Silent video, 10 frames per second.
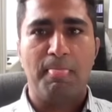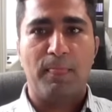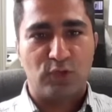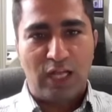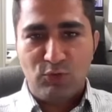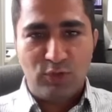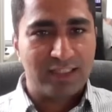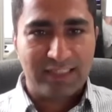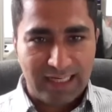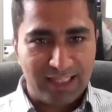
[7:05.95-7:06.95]
So now you
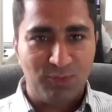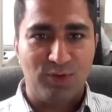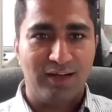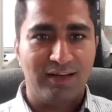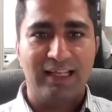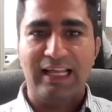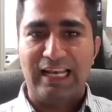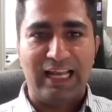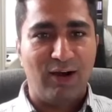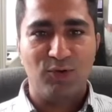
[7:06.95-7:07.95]
understand the world.
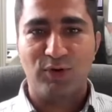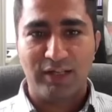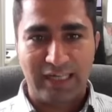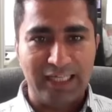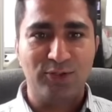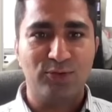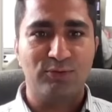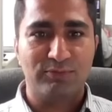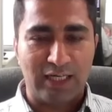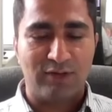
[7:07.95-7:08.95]
Now you are ready
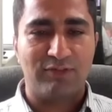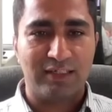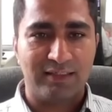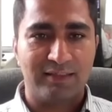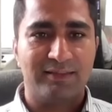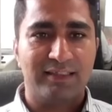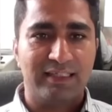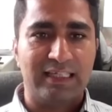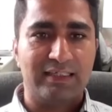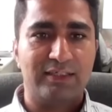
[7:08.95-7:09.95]
to kind of
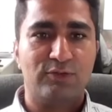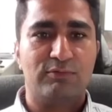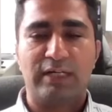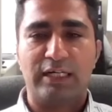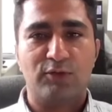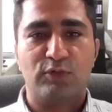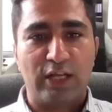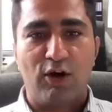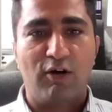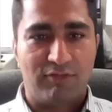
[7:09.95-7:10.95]
you ready to
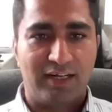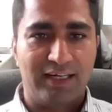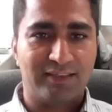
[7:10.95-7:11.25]
take off, right?